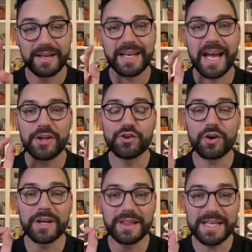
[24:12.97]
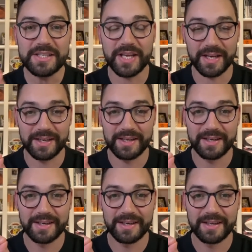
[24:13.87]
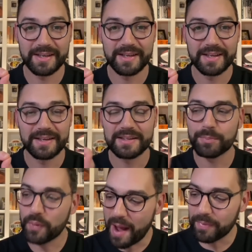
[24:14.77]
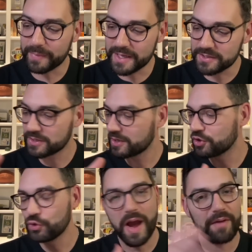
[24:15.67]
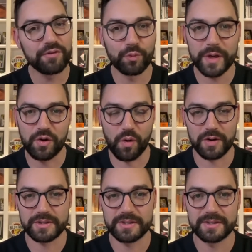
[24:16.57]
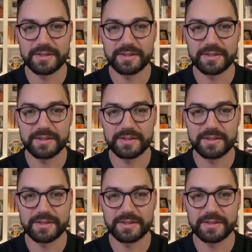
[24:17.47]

And you're going to listen. The problem is you have no recourse.